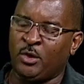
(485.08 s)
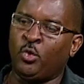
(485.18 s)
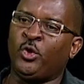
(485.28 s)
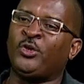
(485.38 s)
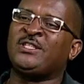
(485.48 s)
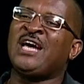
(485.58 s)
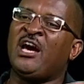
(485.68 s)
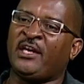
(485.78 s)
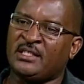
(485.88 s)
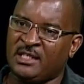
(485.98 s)
who you're
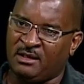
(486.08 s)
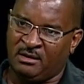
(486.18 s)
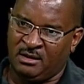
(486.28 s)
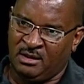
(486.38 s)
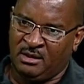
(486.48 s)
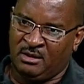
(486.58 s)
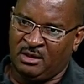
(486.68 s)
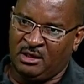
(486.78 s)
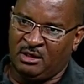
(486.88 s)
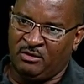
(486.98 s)
targeting
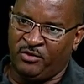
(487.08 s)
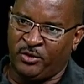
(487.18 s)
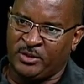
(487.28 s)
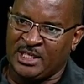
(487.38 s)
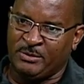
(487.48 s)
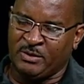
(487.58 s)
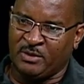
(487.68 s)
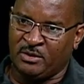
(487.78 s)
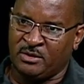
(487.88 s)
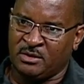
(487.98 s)
for those types of
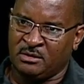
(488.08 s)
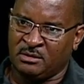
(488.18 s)
loans.